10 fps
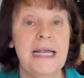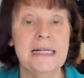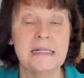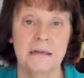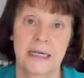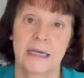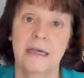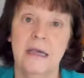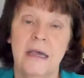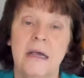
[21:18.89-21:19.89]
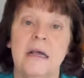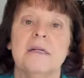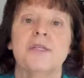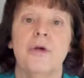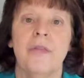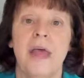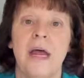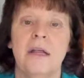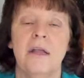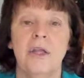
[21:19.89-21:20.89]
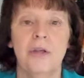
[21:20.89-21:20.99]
easily so that